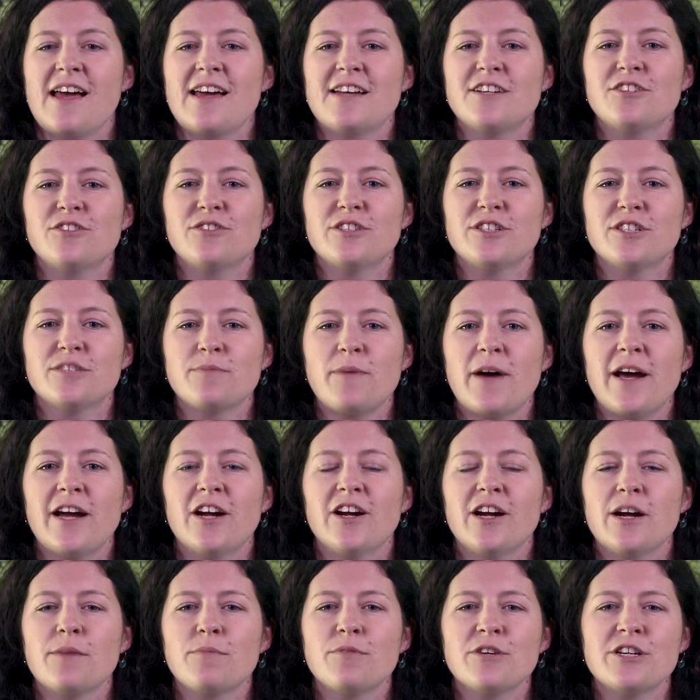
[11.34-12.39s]
and to
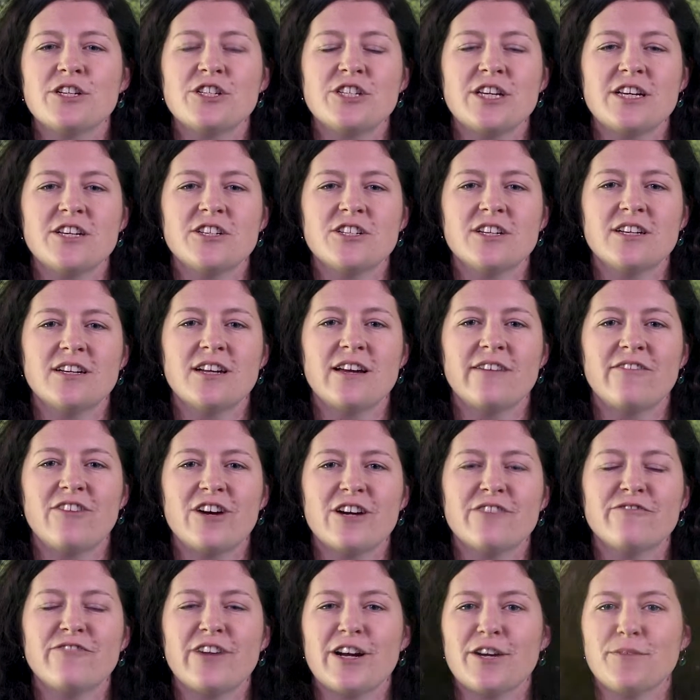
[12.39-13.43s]
inspire appreciation of
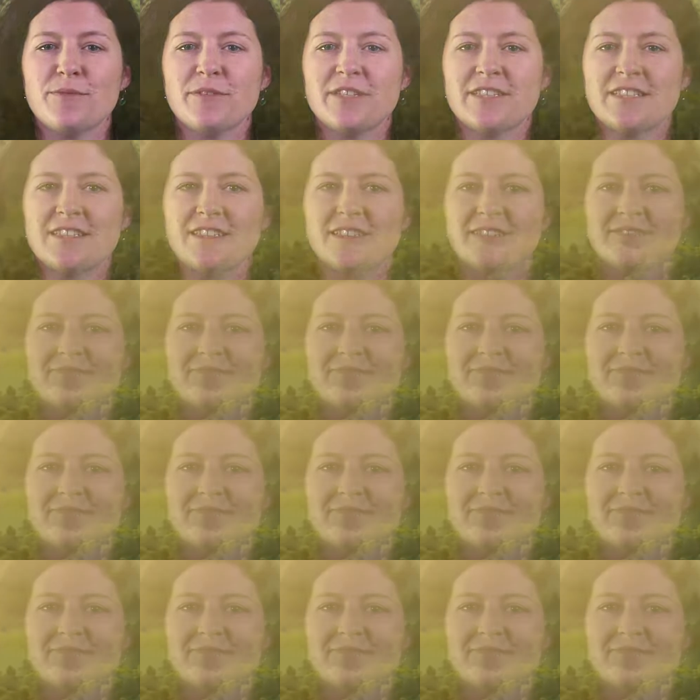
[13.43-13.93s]
our environment.